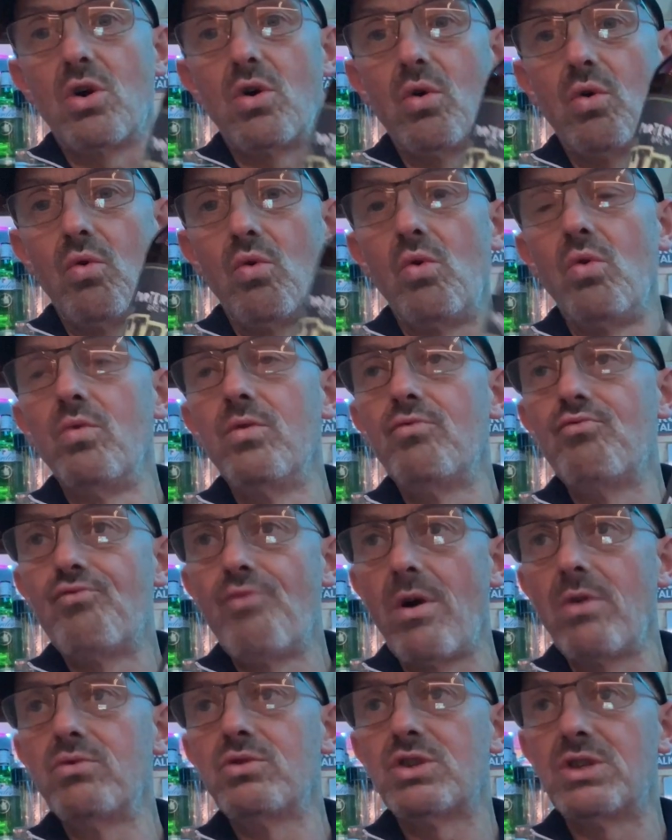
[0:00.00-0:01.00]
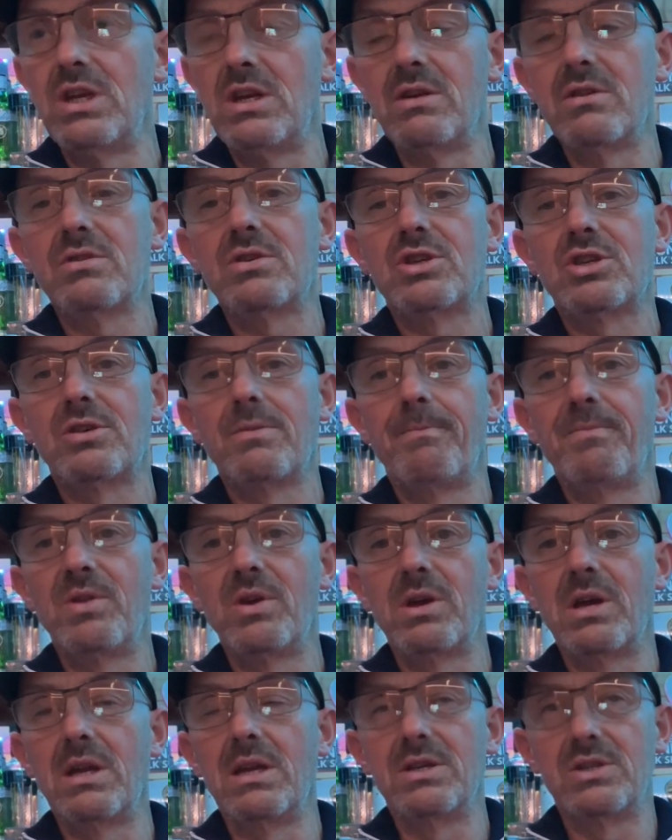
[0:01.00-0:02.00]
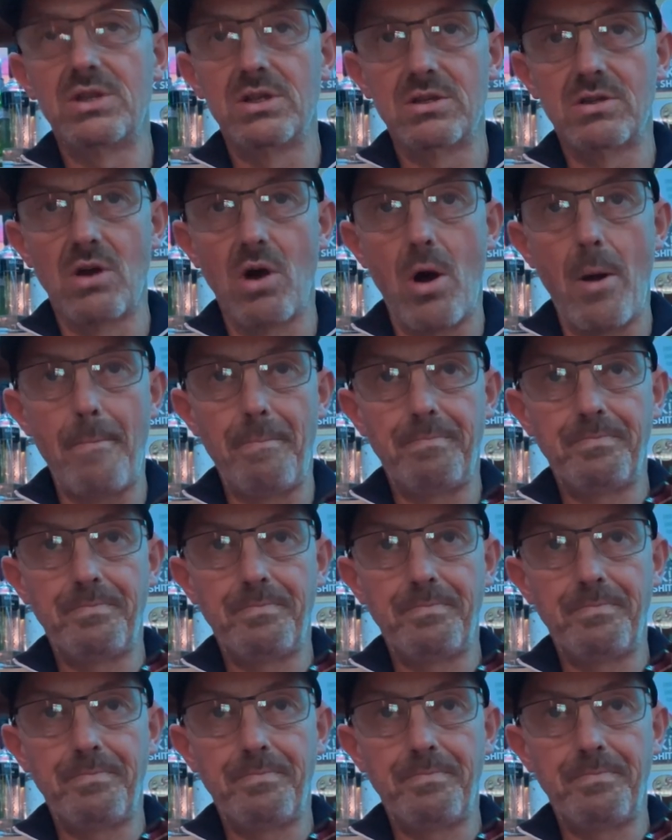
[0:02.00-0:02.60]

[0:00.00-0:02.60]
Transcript: all the roastiness that Guinness has got.